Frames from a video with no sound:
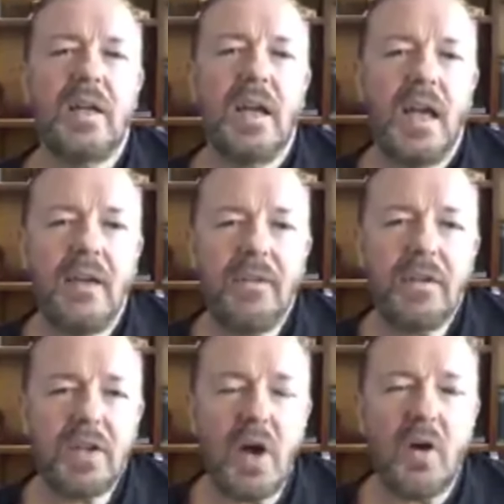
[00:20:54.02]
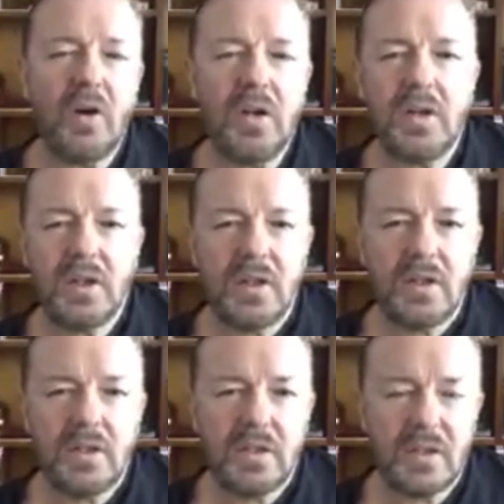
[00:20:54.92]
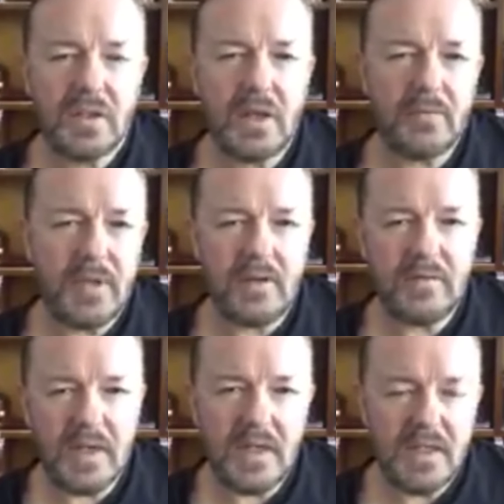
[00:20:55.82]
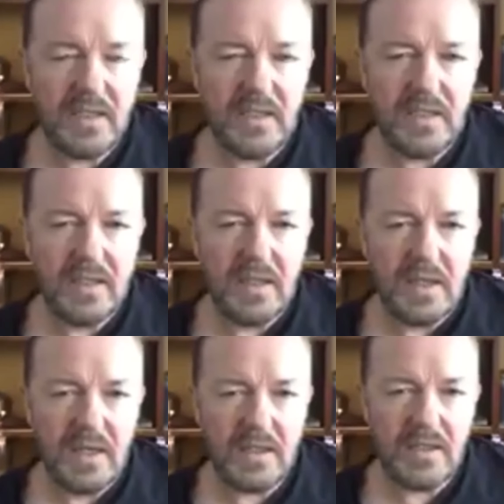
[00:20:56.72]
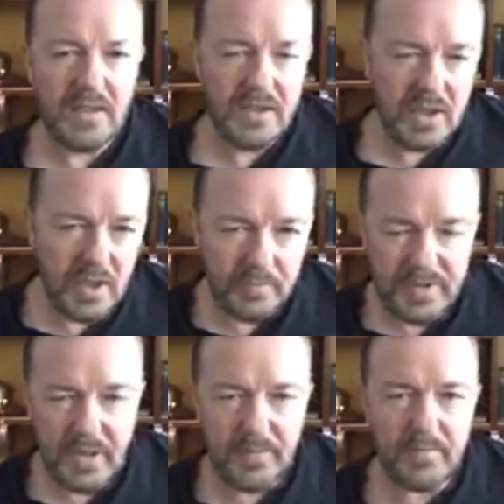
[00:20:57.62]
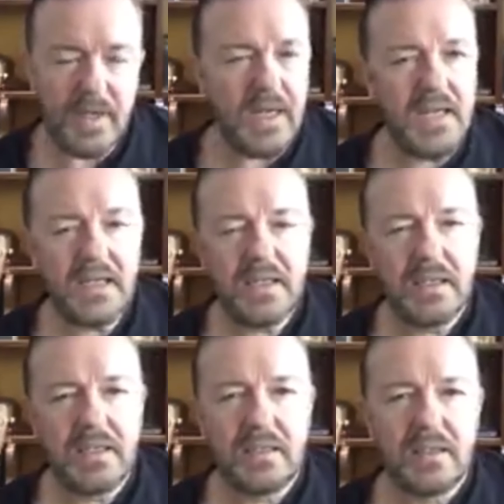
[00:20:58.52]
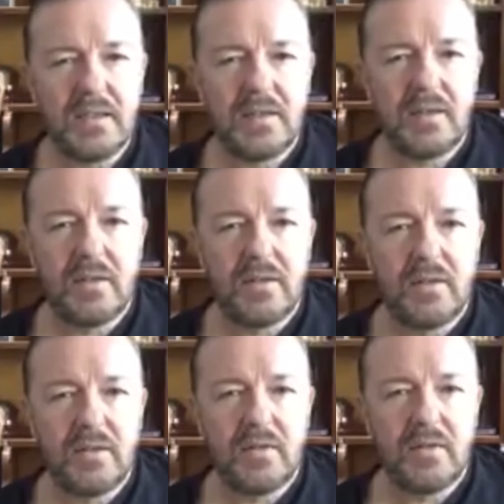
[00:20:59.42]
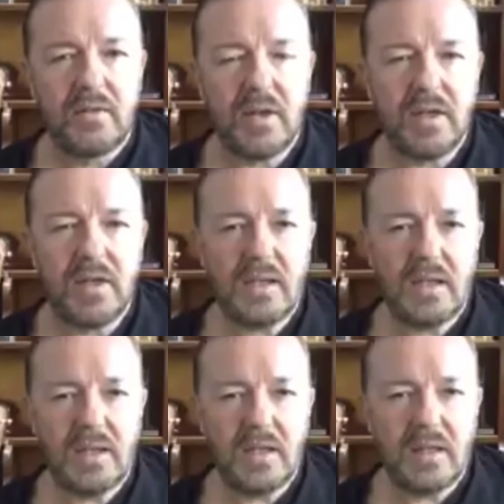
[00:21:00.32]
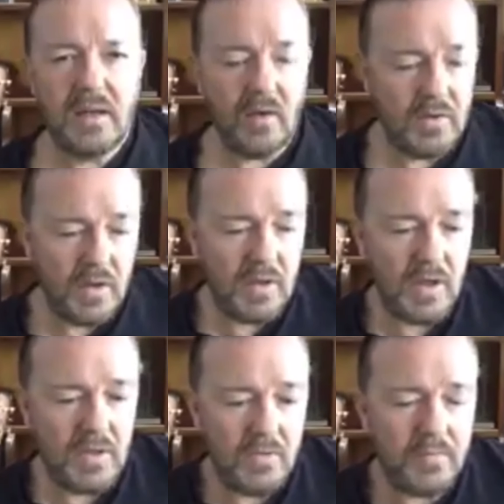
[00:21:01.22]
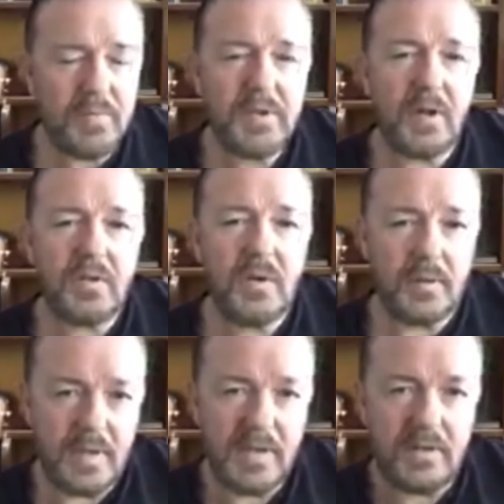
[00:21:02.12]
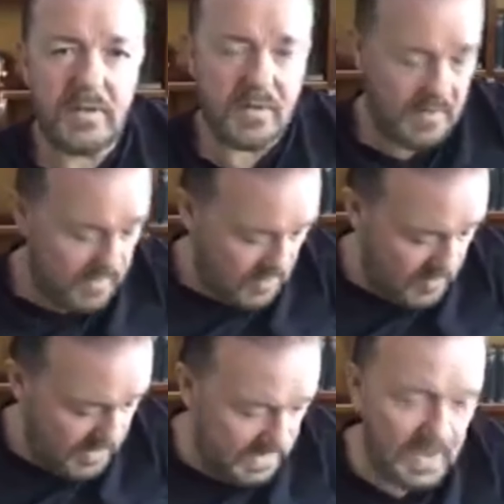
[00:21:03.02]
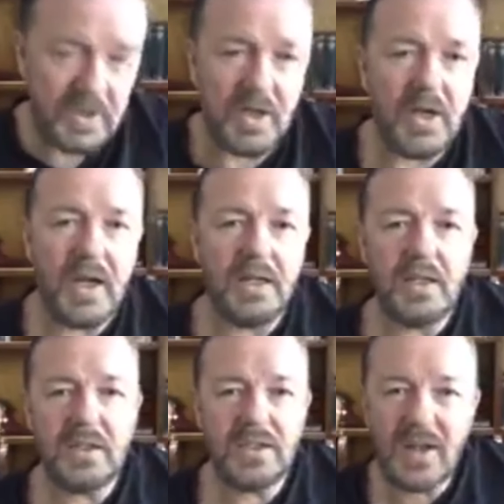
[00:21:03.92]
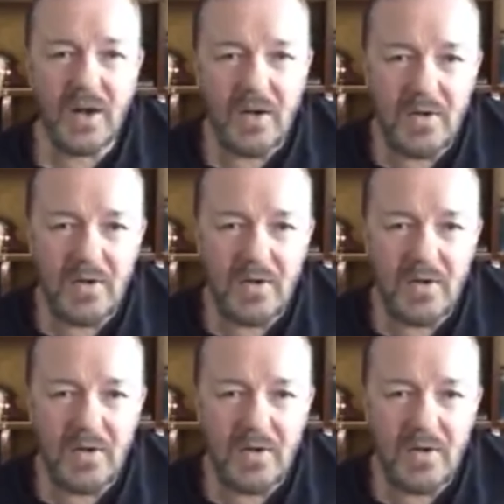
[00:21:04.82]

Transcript: I was thinking that that if a dog comes over and jumps up at me, right? I was a, a little dog and tore my